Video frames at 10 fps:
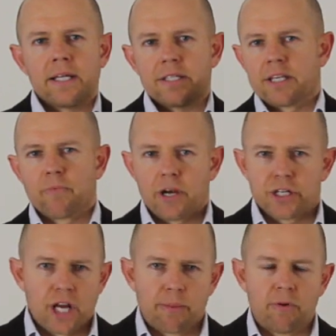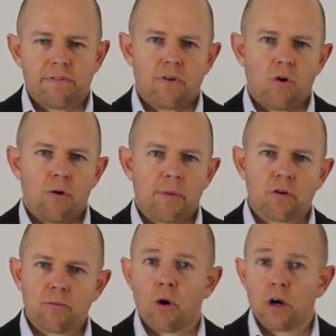in some way, shape or form and
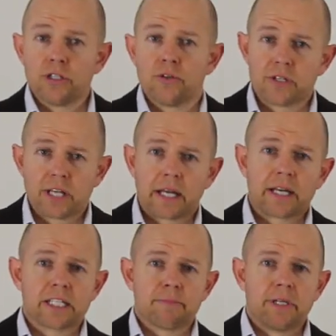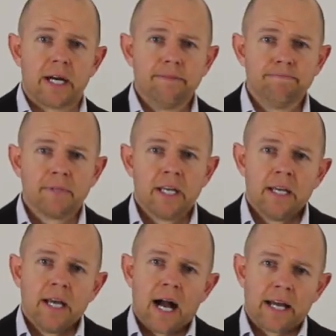remind you that something needs to be done.
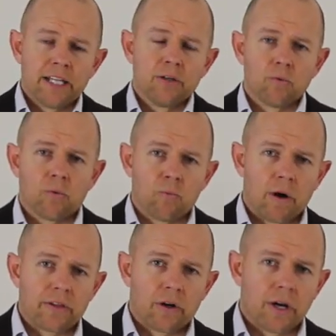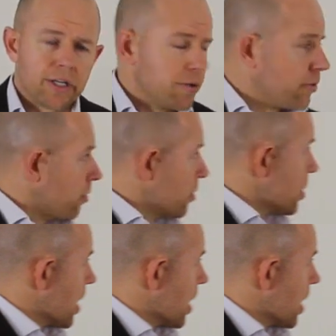Another one that I use,